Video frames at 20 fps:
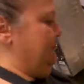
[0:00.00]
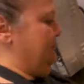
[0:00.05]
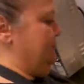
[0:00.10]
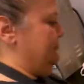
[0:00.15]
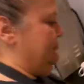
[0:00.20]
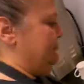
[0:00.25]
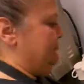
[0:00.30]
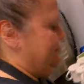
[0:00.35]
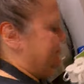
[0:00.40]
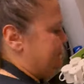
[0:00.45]

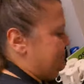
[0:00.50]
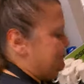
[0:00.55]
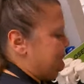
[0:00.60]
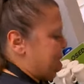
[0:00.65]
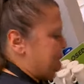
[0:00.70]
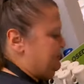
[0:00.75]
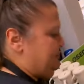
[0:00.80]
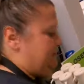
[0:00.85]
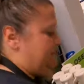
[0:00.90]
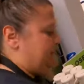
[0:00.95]
work and
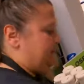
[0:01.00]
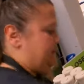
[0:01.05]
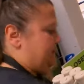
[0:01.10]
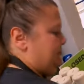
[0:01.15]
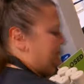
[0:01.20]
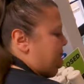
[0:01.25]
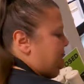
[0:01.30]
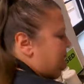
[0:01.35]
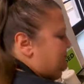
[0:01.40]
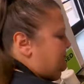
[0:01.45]
care for
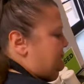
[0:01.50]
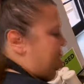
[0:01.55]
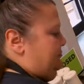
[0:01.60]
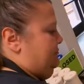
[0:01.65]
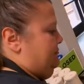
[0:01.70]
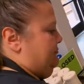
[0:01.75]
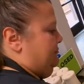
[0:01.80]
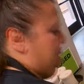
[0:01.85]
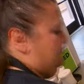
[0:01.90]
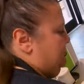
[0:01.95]
him full
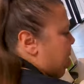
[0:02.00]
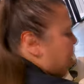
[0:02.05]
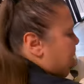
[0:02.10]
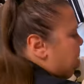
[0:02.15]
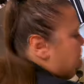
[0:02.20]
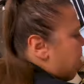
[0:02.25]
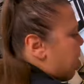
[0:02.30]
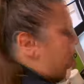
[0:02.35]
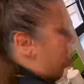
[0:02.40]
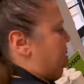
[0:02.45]
time.
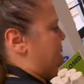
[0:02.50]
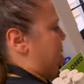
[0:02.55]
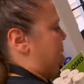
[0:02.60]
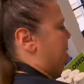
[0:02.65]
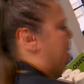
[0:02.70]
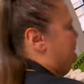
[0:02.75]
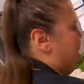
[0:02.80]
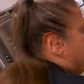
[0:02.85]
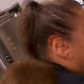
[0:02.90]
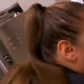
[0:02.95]
But things
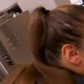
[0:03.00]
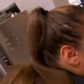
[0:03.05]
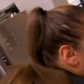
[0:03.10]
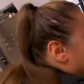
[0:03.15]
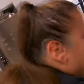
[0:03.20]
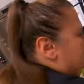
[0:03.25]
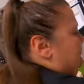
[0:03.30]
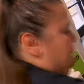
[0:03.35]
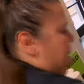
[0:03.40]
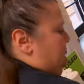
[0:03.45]
only got
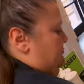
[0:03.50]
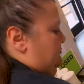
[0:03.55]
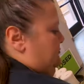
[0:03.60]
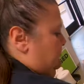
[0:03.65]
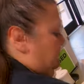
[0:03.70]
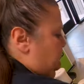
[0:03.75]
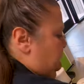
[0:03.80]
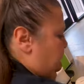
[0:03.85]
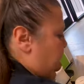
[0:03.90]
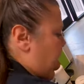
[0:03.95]
worse.
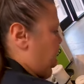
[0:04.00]
She